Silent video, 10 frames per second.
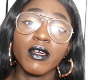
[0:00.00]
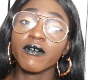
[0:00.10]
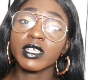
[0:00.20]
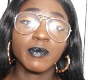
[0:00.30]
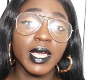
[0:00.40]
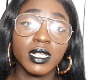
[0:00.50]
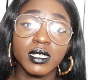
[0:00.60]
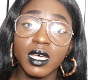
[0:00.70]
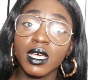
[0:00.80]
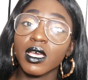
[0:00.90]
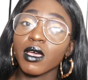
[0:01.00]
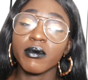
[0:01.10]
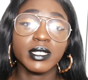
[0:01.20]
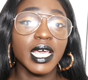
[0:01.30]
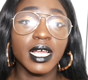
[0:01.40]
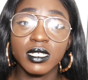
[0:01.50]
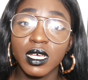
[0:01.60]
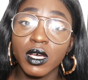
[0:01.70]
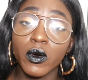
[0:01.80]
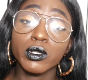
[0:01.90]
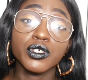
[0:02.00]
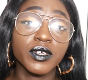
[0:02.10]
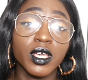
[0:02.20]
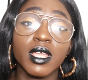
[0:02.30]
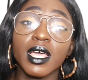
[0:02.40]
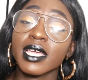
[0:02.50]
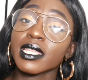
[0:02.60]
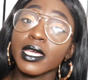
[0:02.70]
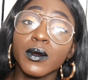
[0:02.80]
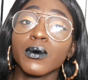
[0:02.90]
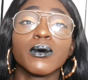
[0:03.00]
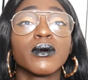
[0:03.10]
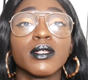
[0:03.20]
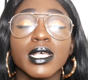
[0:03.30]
respect her, protect her, or treat her like an equal.